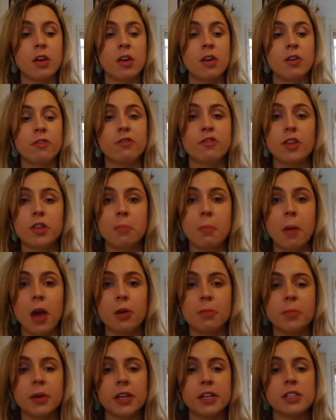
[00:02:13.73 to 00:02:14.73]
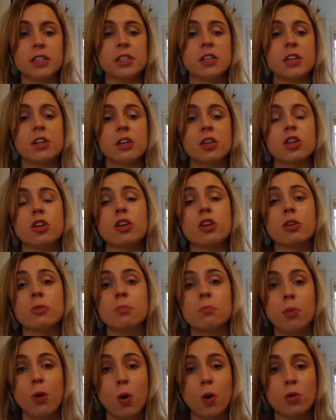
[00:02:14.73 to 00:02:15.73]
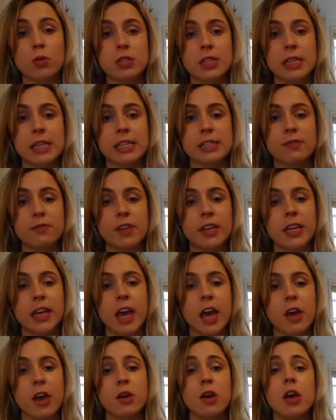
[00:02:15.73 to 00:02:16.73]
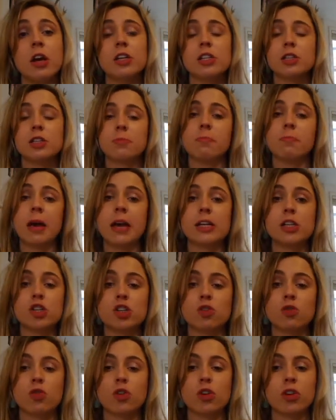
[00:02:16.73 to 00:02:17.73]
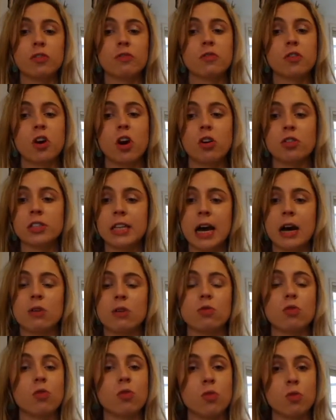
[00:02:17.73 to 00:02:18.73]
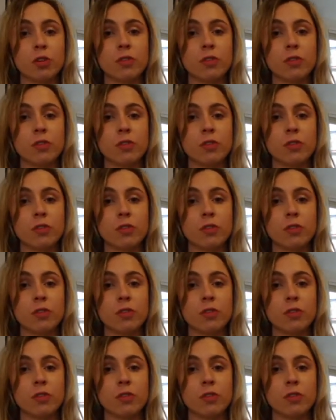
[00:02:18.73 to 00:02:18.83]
For the moment, you can pause this video to make sure you've got down all